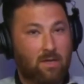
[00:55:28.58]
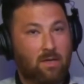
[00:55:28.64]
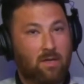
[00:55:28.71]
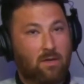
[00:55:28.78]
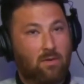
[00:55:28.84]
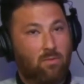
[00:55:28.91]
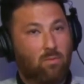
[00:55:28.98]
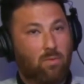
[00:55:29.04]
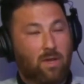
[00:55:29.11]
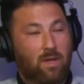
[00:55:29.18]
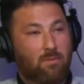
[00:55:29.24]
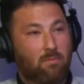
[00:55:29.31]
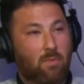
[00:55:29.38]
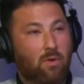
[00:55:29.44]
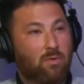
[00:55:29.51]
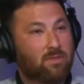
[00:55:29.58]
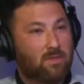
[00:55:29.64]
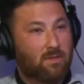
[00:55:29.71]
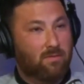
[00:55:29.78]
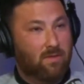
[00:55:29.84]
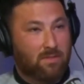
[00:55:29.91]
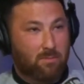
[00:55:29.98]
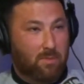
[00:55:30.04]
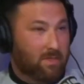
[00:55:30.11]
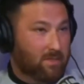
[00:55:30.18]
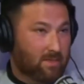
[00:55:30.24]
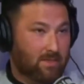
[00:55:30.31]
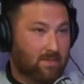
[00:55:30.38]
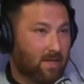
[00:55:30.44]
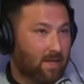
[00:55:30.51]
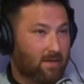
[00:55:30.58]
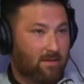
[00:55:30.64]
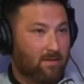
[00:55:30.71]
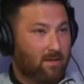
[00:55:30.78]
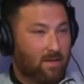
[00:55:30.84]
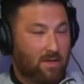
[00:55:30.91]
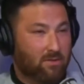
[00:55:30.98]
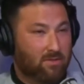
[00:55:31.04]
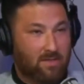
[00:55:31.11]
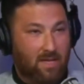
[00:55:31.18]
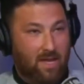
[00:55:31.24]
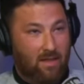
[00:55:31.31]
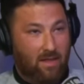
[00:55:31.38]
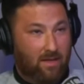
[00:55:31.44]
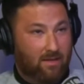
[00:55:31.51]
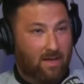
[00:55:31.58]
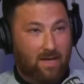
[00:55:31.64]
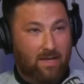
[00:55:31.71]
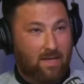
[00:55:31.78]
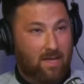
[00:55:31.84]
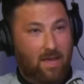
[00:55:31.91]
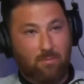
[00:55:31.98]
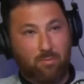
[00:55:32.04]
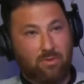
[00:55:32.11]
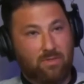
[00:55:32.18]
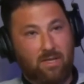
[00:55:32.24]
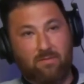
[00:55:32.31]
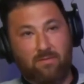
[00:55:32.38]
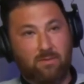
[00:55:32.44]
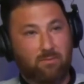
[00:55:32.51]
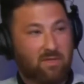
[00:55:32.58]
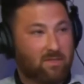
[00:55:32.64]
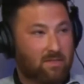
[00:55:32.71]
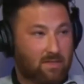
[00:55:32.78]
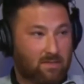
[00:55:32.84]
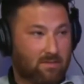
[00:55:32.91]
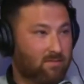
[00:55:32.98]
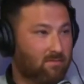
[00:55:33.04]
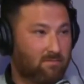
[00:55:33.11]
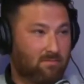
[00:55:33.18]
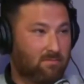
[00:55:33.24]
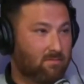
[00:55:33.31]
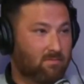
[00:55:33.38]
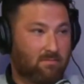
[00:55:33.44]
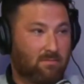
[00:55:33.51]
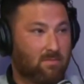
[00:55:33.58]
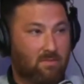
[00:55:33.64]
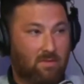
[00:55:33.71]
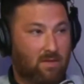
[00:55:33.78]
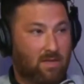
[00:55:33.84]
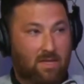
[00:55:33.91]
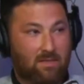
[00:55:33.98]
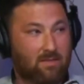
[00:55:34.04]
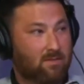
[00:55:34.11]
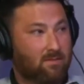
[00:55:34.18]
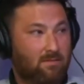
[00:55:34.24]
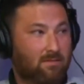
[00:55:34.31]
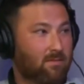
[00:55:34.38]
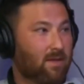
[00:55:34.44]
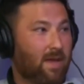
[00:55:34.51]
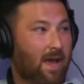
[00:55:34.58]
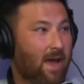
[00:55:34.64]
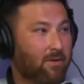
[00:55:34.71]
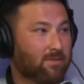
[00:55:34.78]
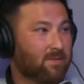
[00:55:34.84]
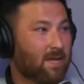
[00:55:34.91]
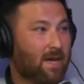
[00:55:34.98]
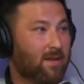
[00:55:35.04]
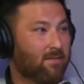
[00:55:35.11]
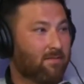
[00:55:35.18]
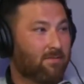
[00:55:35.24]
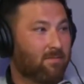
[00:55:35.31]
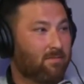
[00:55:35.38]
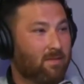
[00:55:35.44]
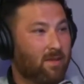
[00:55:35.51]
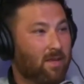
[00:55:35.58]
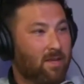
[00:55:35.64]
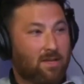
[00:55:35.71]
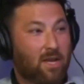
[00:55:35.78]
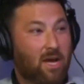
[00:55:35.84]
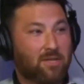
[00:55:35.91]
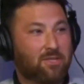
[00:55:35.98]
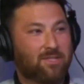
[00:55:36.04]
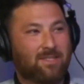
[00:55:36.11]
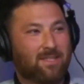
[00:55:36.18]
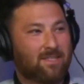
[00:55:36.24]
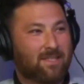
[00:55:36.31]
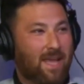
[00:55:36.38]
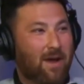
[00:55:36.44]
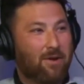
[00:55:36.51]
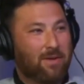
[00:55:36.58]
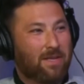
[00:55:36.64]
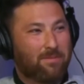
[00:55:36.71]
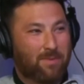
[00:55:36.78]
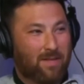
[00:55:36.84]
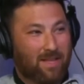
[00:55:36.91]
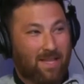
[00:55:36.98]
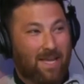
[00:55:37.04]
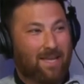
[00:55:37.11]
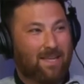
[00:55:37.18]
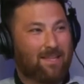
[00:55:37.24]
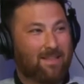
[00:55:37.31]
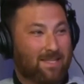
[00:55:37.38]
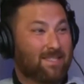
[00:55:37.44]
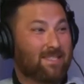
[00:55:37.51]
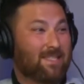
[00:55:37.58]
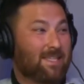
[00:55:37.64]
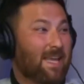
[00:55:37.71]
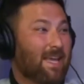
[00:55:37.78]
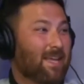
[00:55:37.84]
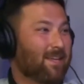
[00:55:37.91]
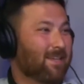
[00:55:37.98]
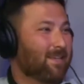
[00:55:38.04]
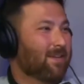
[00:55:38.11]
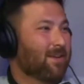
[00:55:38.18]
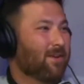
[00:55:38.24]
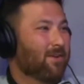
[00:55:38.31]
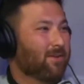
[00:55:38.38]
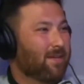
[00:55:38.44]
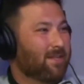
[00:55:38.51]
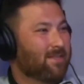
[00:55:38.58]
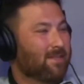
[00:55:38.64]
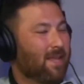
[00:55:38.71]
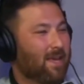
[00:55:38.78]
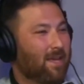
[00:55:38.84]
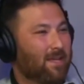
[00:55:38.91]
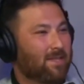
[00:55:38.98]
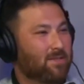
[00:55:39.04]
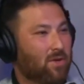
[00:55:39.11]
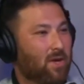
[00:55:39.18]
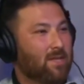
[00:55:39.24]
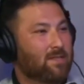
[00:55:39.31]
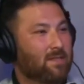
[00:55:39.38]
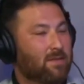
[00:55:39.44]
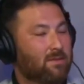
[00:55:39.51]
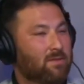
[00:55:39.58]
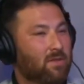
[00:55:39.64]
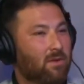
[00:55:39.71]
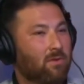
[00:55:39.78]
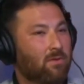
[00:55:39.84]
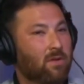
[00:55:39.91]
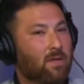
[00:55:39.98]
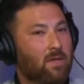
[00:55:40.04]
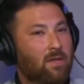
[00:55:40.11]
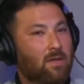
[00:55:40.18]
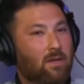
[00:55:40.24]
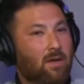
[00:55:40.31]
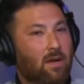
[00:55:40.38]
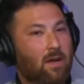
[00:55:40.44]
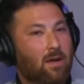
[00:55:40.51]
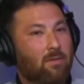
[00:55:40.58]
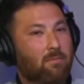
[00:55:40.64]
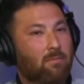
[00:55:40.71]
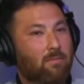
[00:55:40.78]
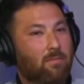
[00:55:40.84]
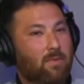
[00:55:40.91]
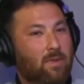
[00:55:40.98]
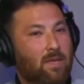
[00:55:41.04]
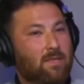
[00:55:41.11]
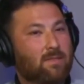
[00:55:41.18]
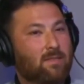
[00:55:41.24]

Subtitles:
when most of his business, and he'll say 98% of his business is outside of not just this county but this state. It's crazy. So he's